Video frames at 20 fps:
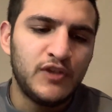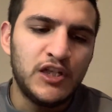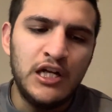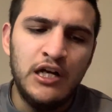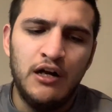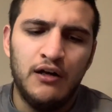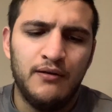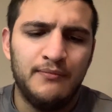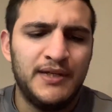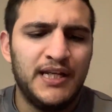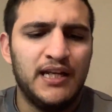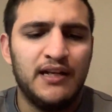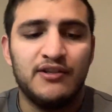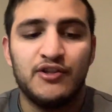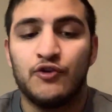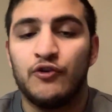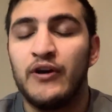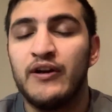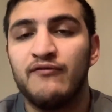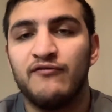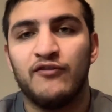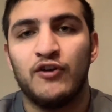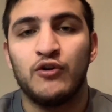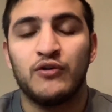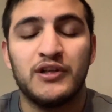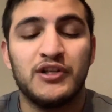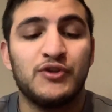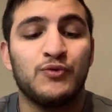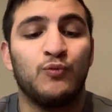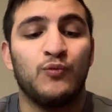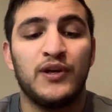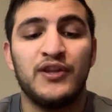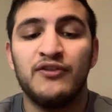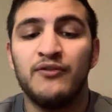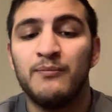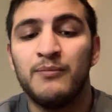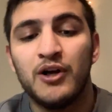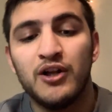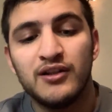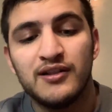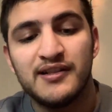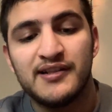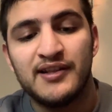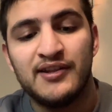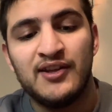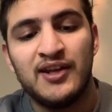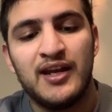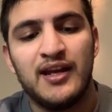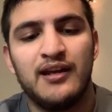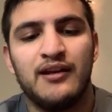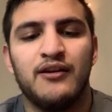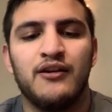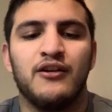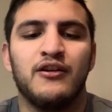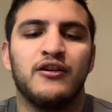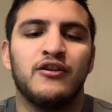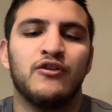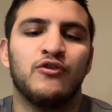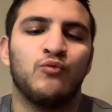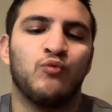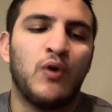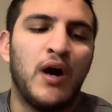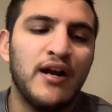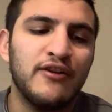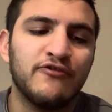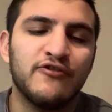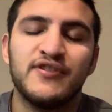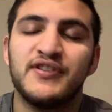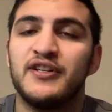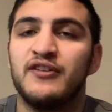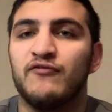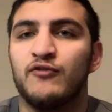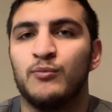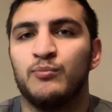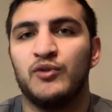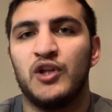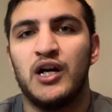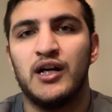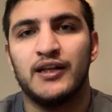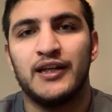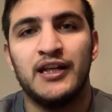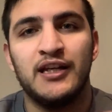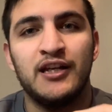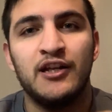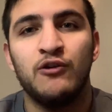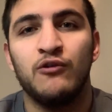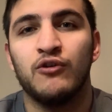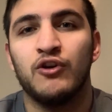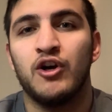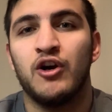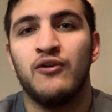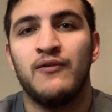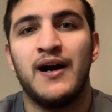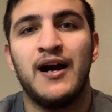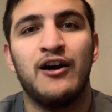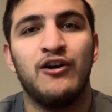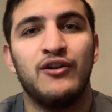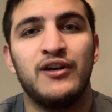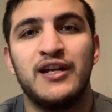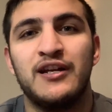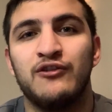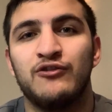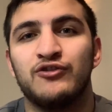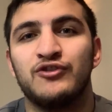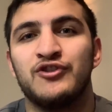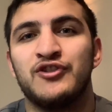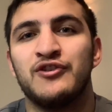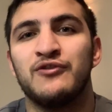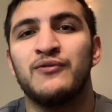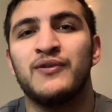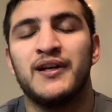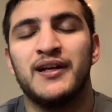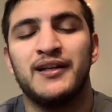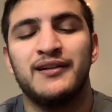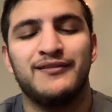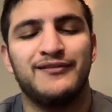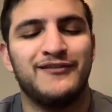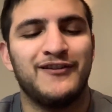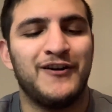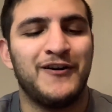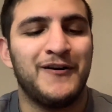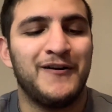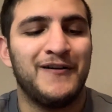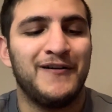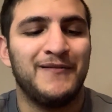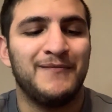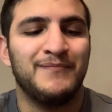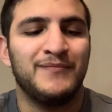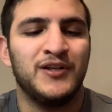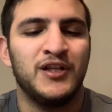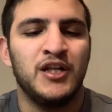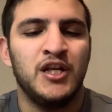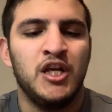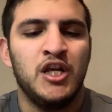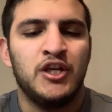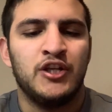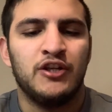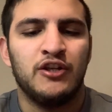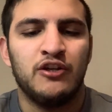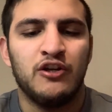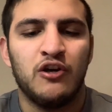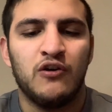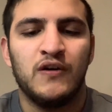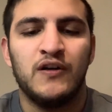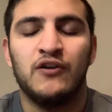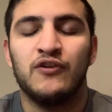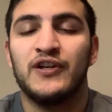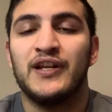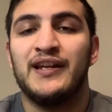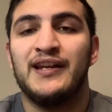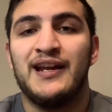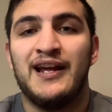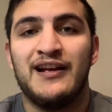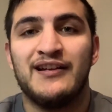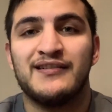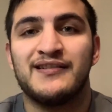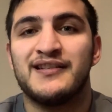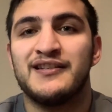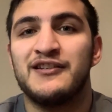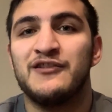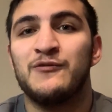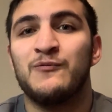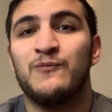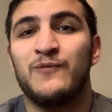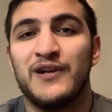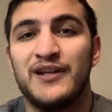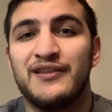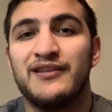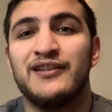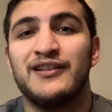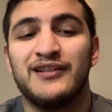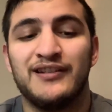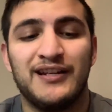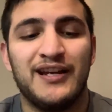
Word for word: Um, he has great focus when the ball is in the air, wide receiver blocking. He'll go out, he'll do it. Um, you know, he'll get nasty with it.